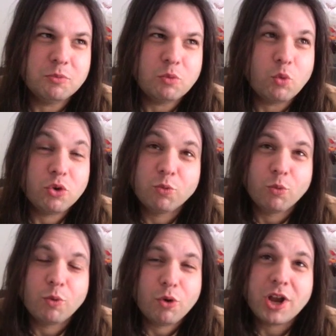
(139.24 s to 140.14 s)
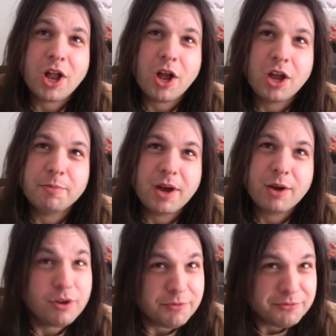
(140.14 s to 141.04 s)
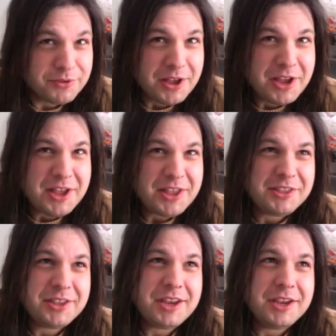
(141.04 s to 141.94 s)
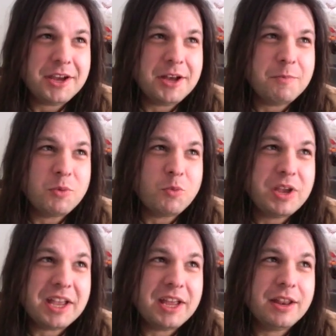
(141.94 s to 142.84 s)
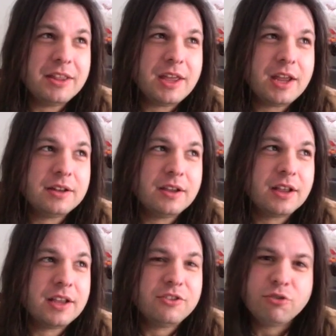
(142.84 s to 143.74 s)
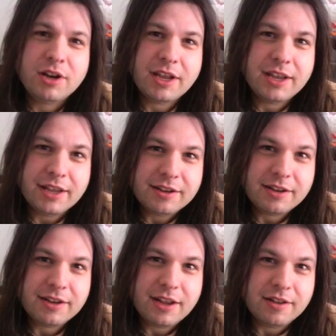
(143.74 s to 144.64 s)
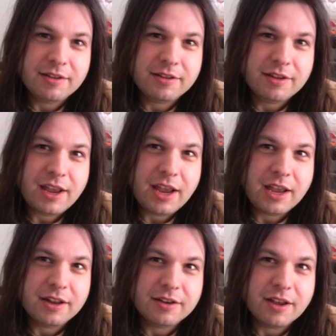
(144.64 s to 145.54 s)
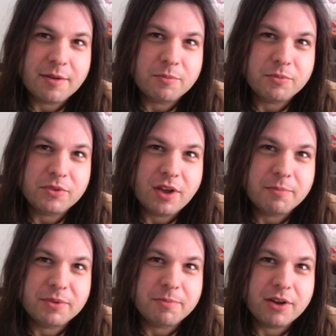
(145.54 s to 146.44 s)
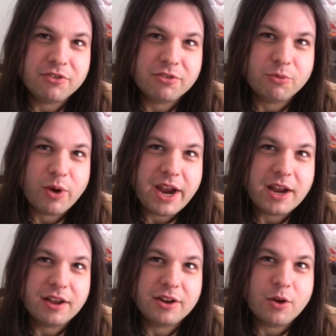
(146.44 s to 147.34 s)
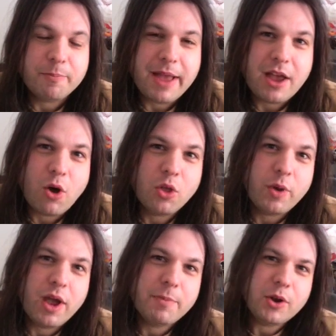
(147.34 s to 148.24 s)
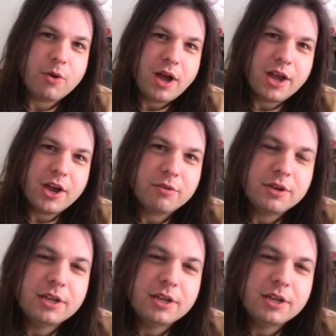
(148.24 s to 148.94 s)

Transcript: were, were working on my roof the um, the weekend that uh, Katrina hit and and um, dumped a bunch of rain and all the way up in Ohio.